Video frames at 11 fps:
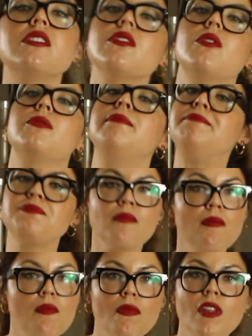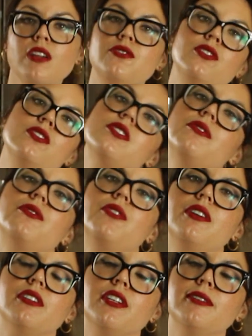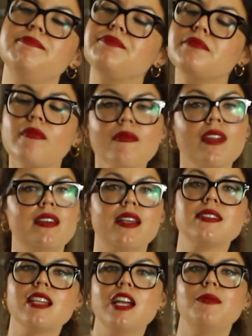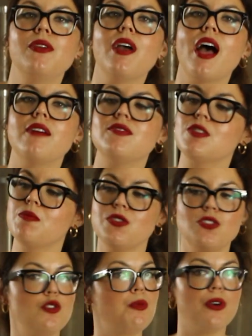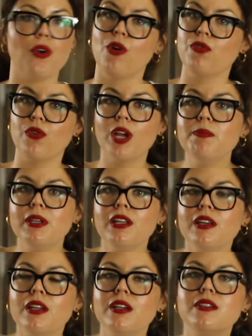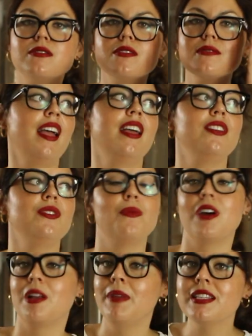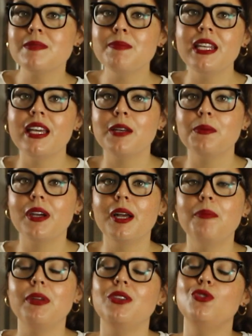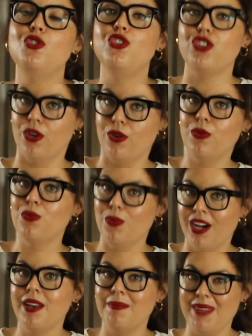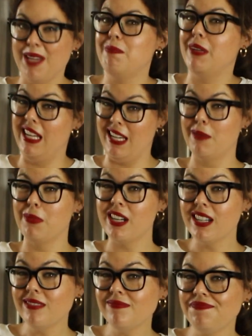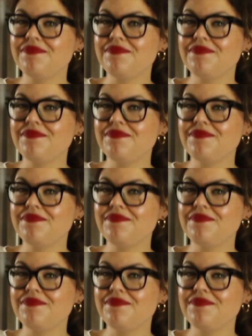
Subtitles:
so do yourself a favor. Next time you have some super overripe bananas and you wanna make some banana bread, but you don't wanna make banana bread,